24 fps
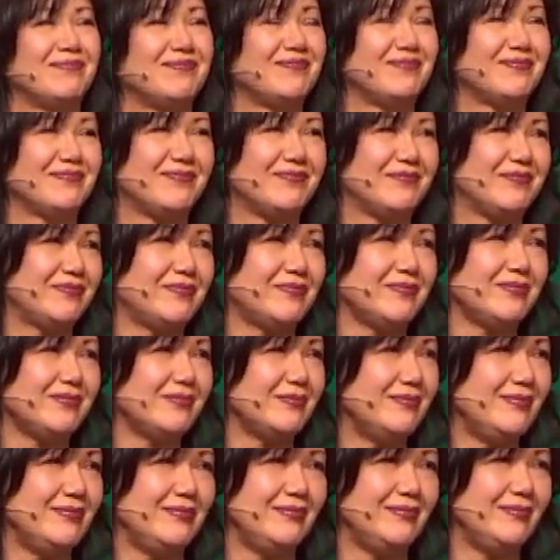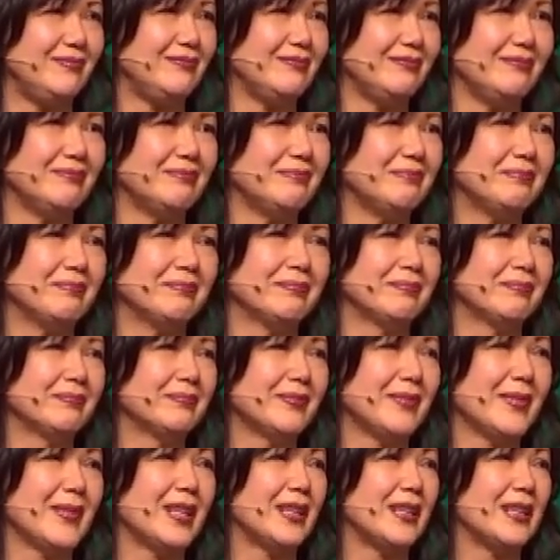
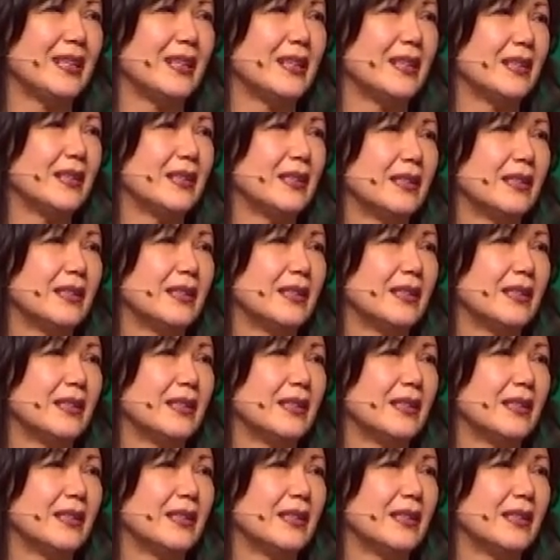[no speech]